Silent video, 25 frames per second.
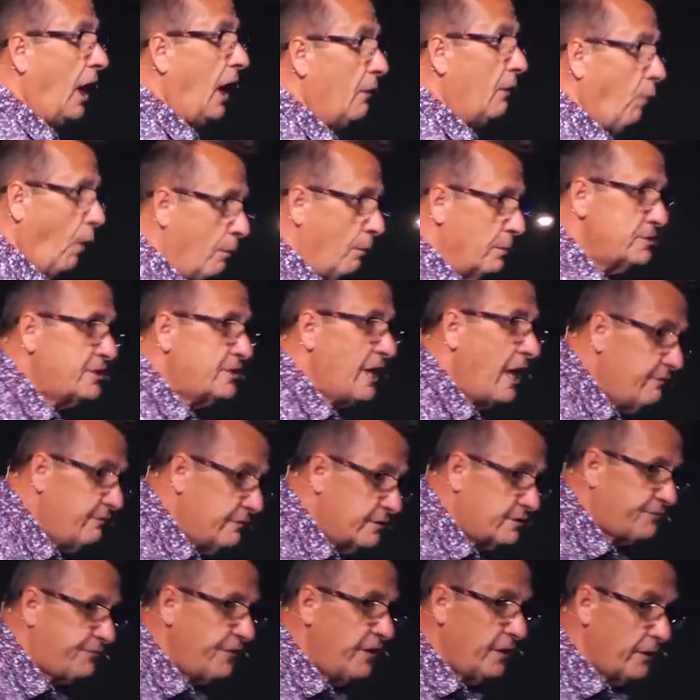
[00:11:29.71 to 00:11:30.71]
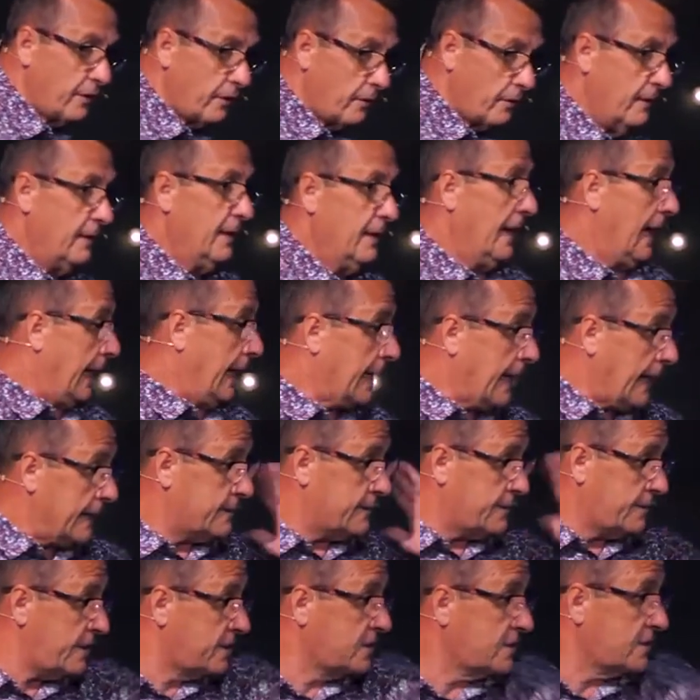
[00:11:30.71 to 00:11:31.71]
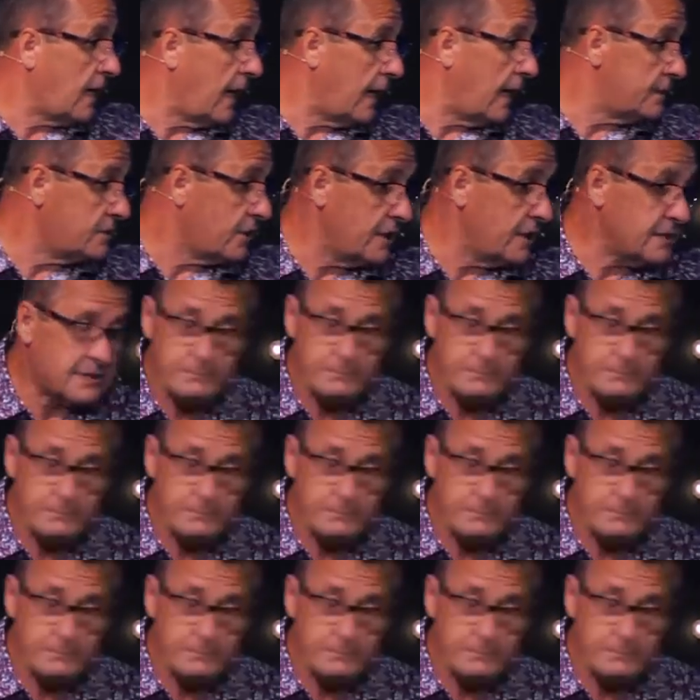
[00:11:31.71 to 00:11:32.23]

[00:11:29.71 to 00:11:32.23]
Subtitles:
What was David's fear? I got this guy chasing me.